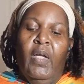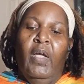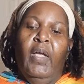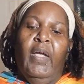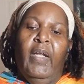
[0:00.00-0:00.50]

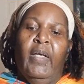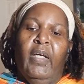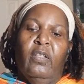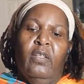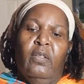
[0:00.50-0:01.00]
And I
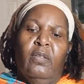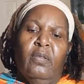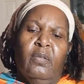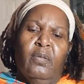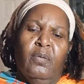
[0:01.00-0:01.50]
got
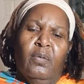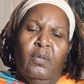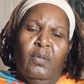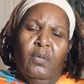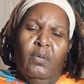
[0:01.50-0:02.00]
the
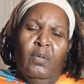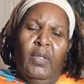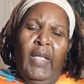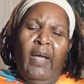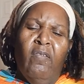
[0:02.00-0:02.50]

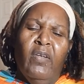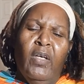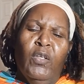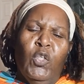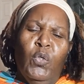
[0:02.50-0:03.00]

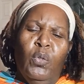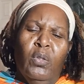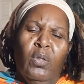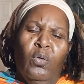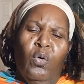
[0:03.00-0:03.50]
lavender
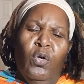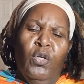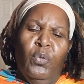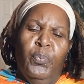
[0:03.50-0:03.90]
cuticle oil